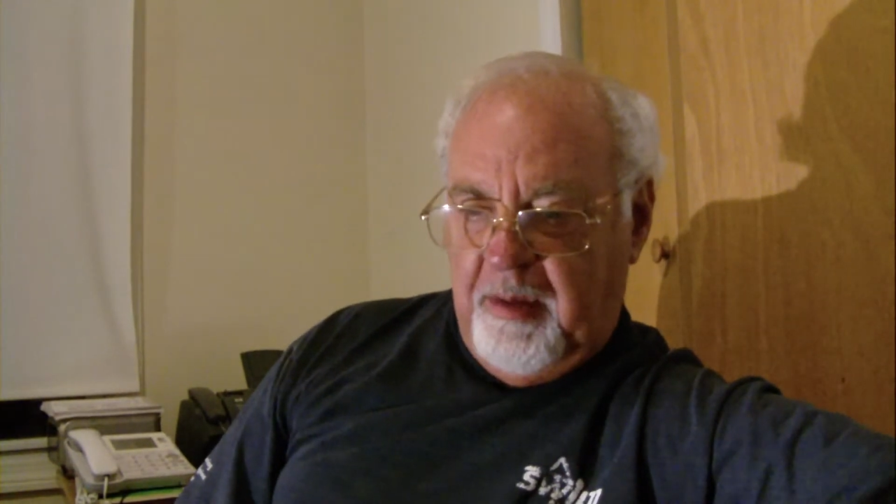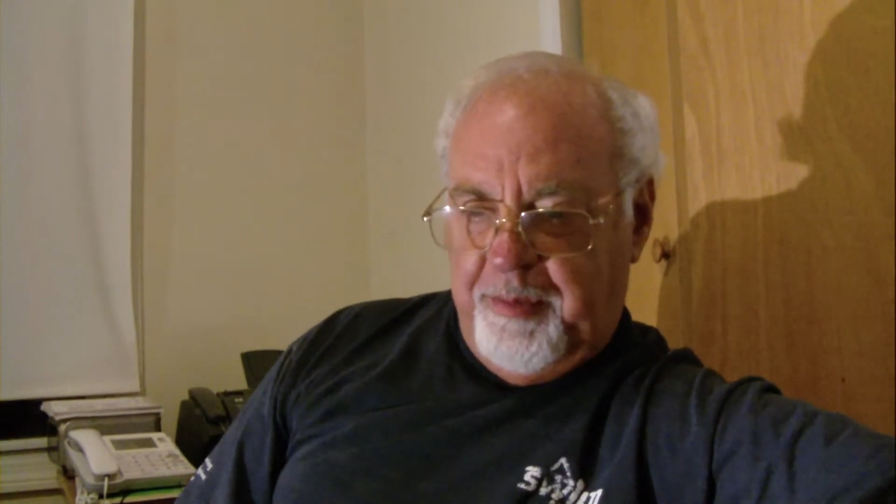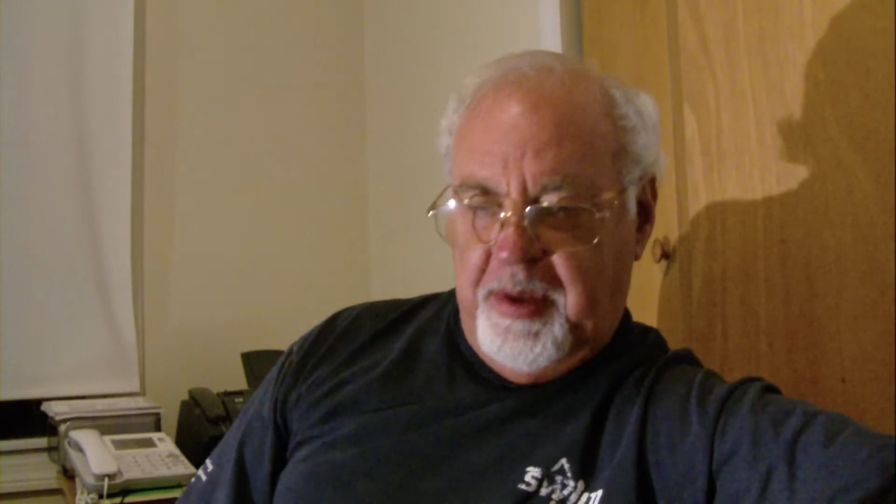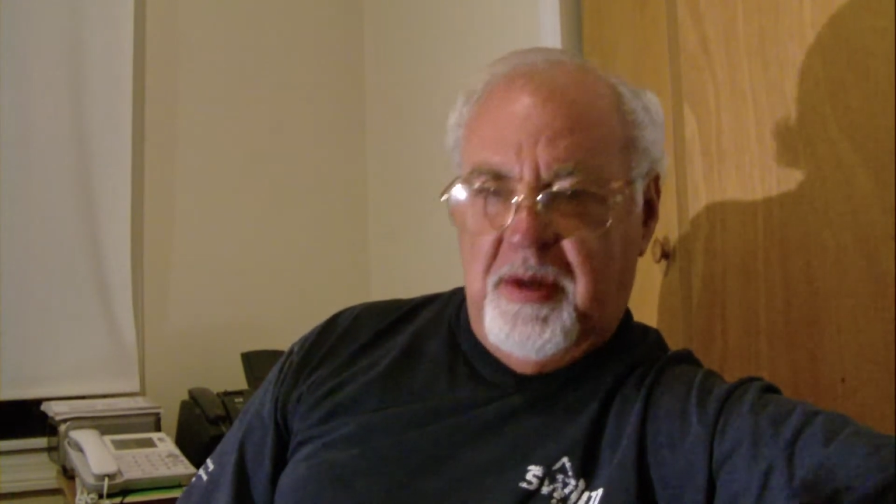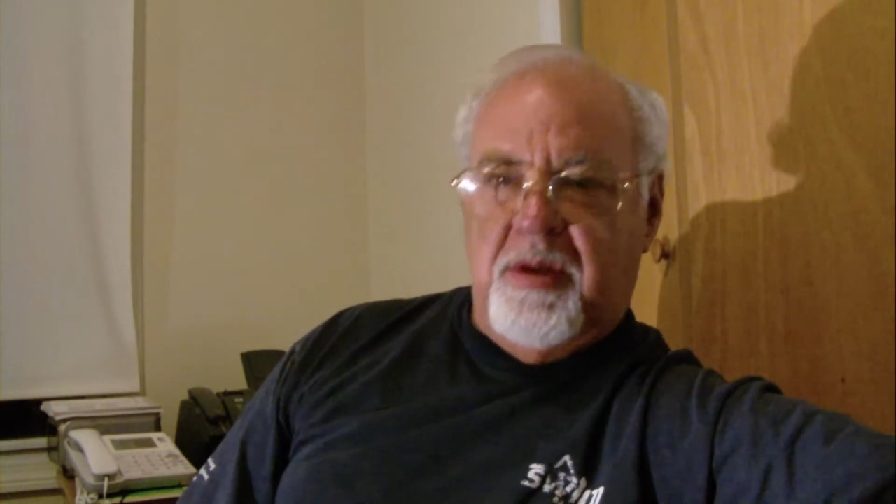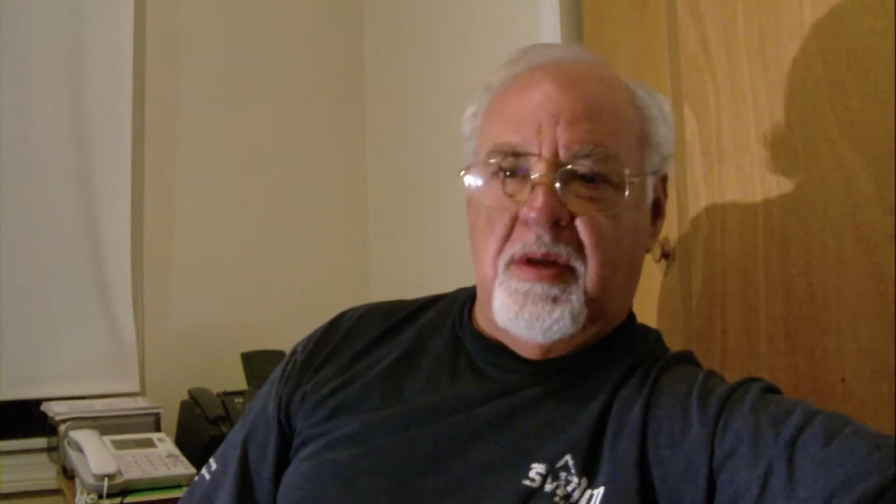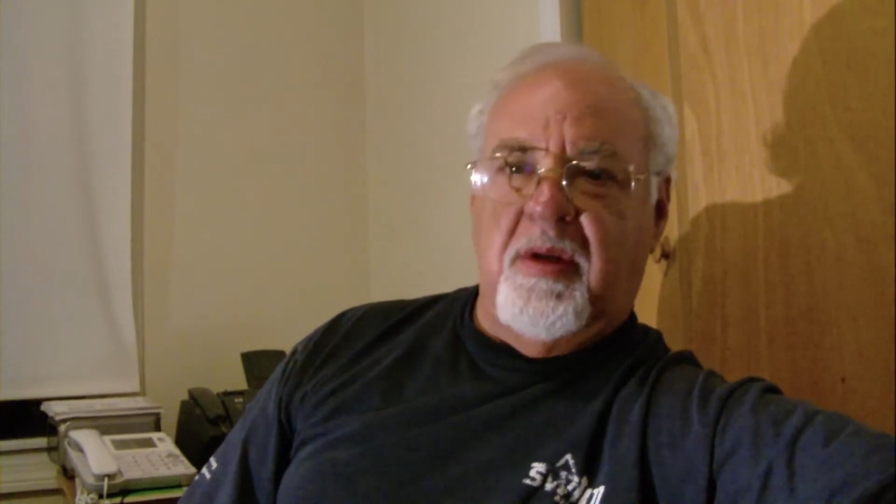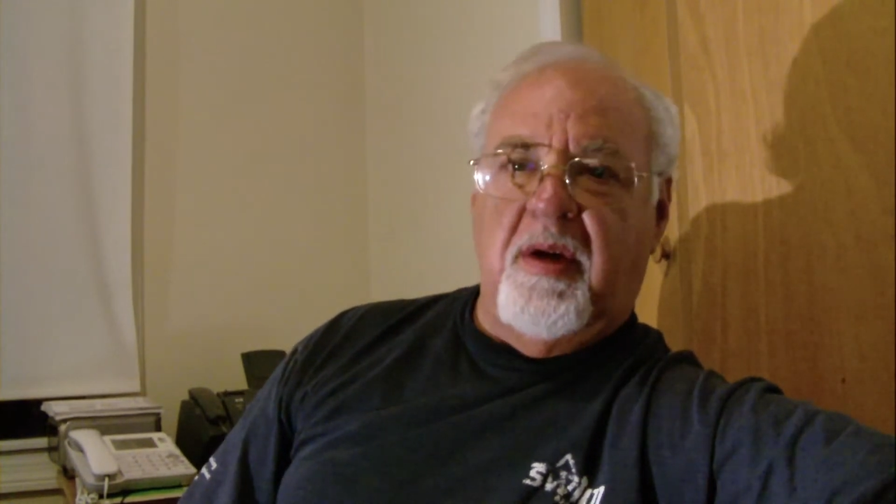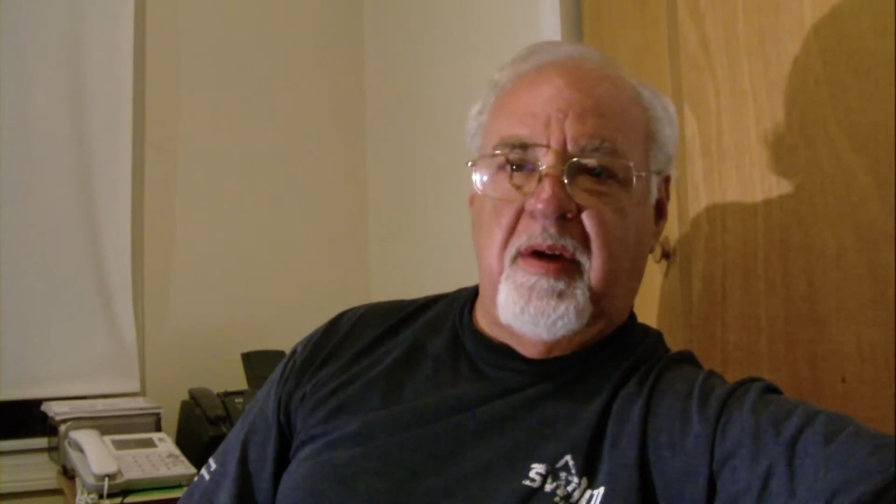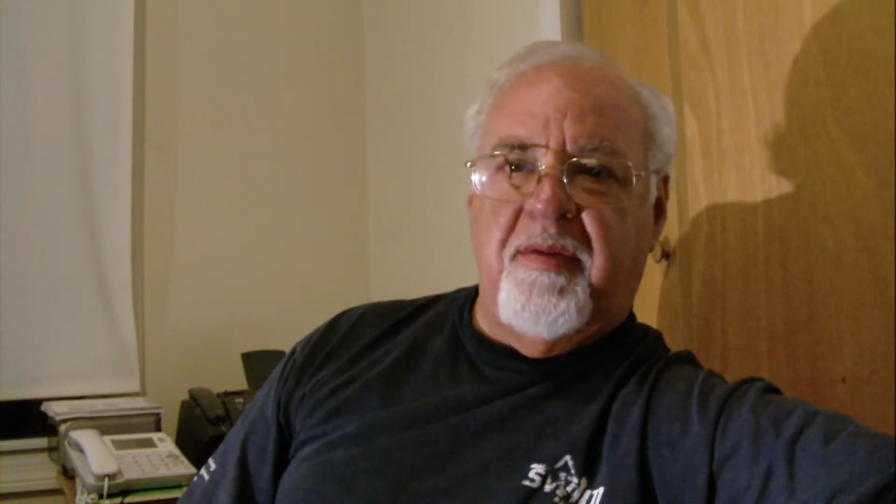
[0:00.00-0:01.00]
piece
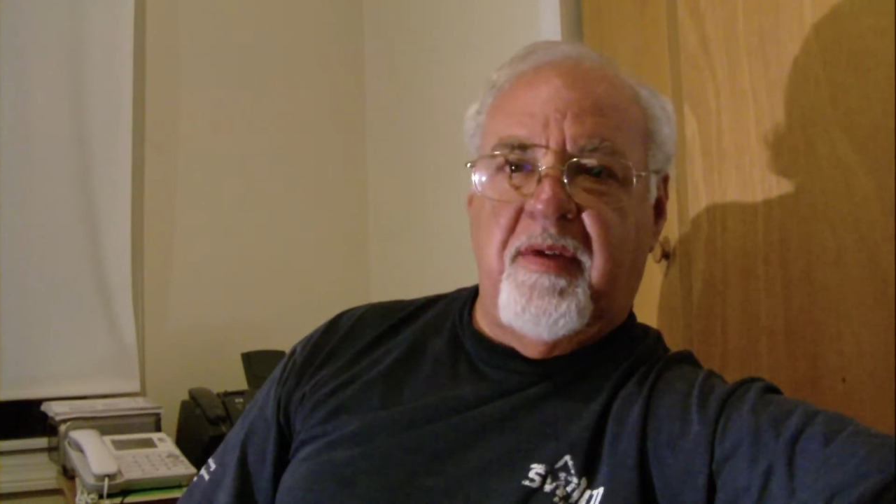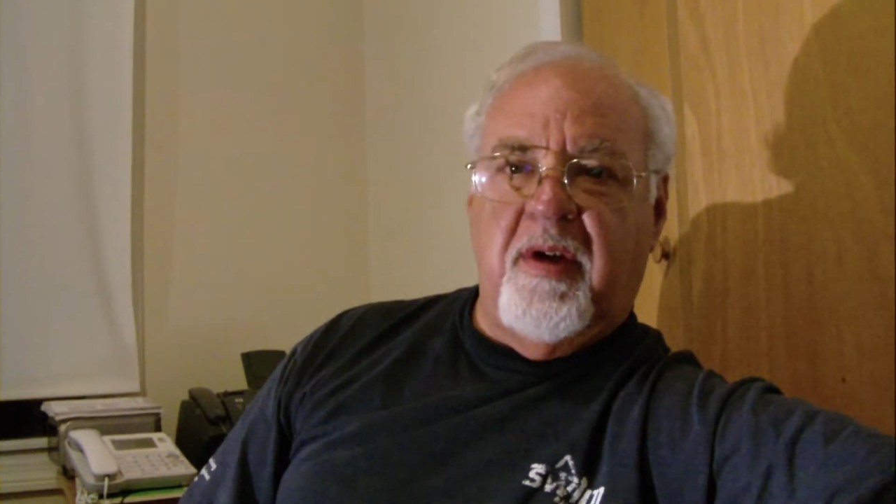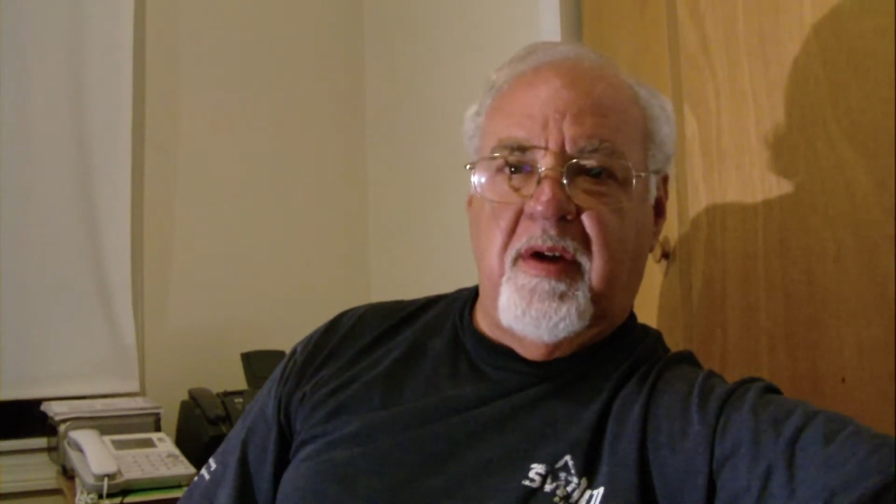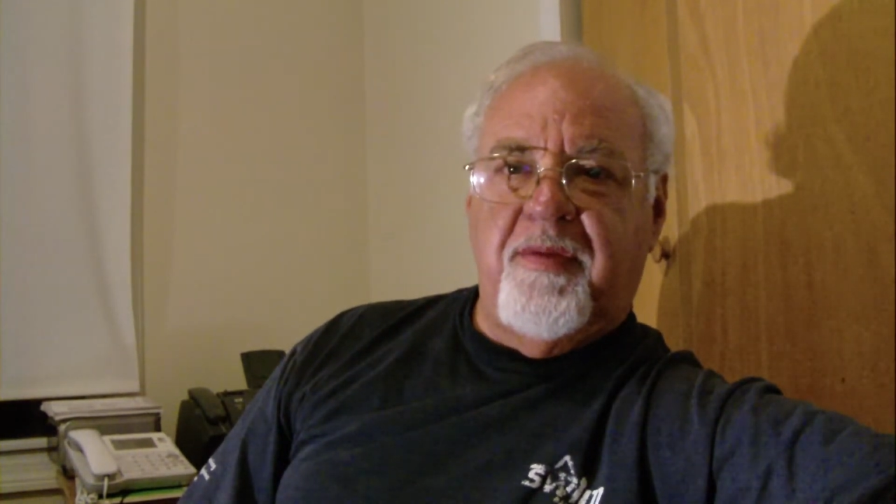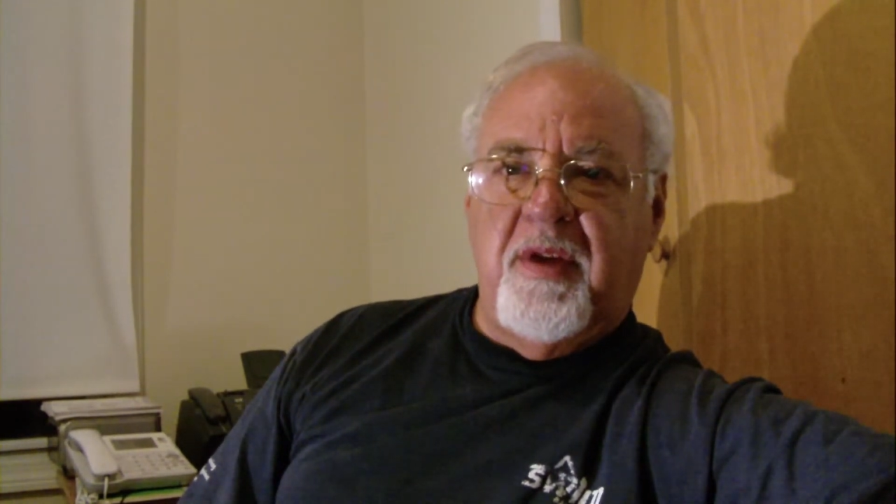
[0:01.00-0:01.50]
of